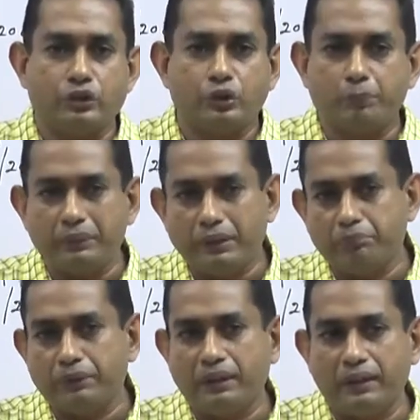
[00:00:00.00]
So, the
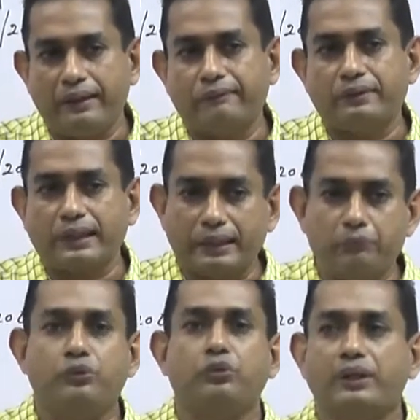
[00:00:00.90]
people have
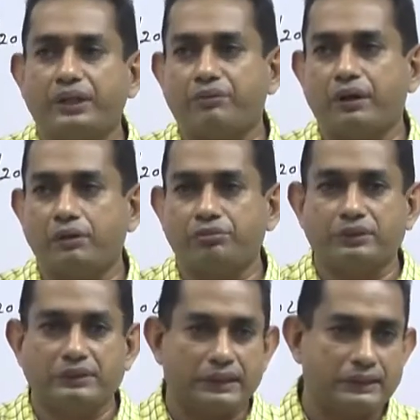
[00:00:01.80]
time to get ready for
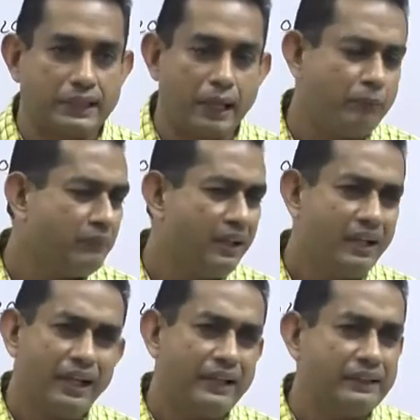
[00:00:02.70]
the exam
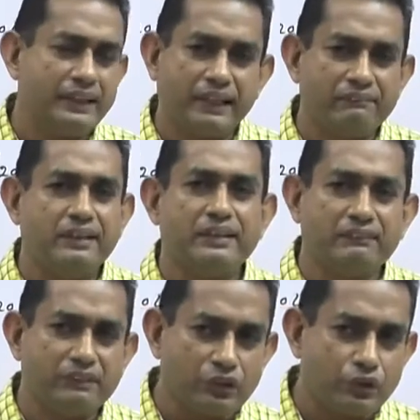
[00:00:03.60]
and they have not
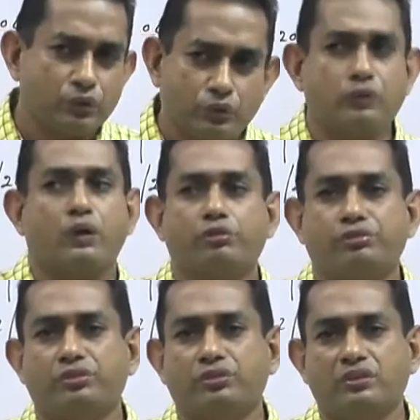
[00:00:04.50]
even thought
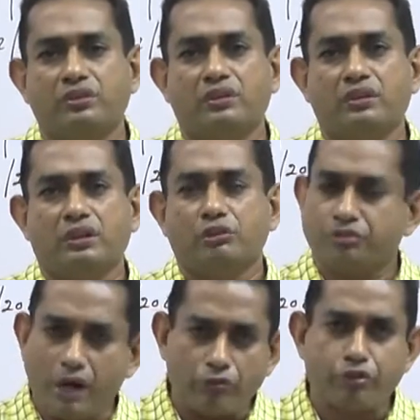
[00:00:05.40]
of,
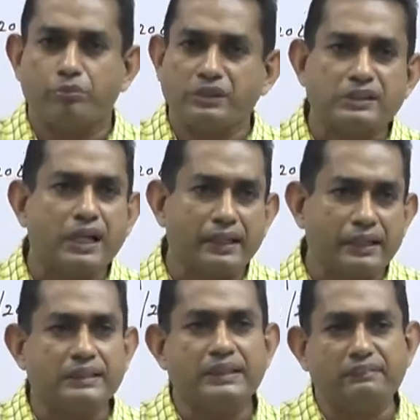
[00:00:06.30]
far from
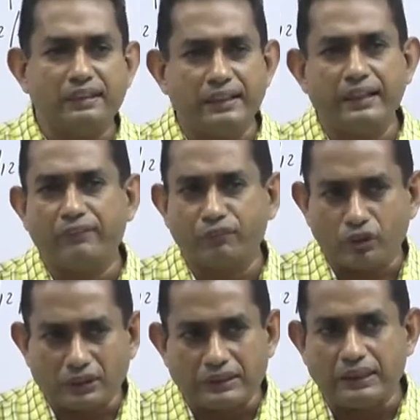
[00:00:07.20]
studying, so even they have
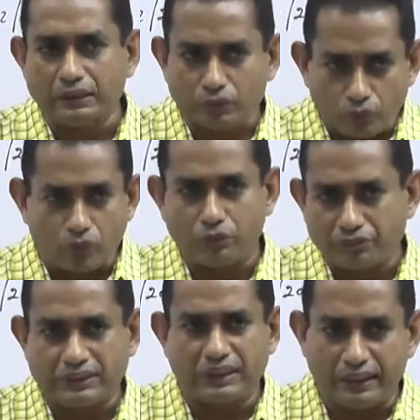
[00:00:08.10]
not still thought of
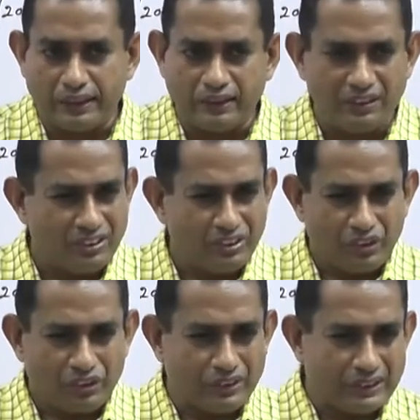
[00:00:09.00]
studying.
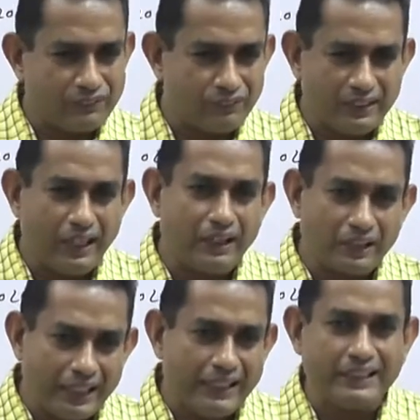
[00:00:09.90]
So, it is very
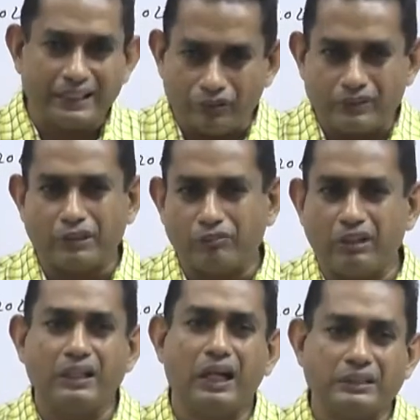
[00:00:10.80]
unlikely of
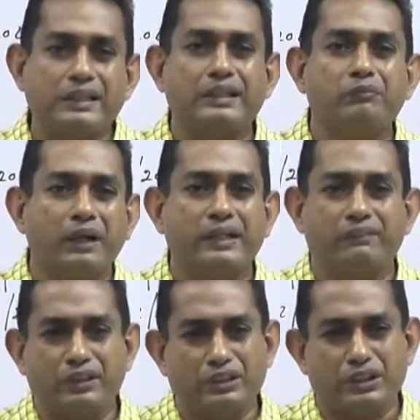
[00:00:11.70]
someone answering my
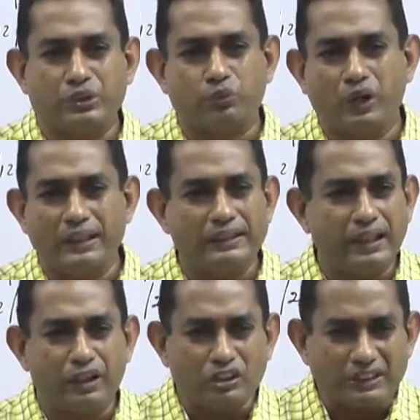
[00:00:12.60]
questions, why they
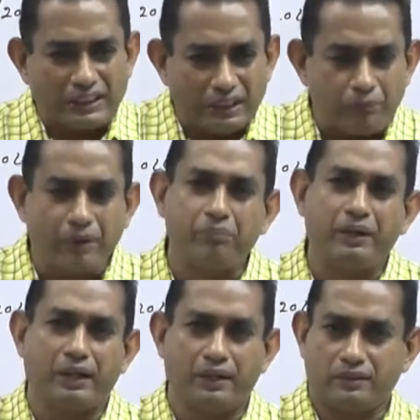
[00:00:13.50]
are not still
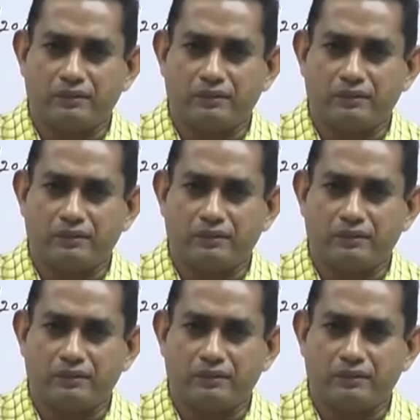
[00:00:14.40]
prepared.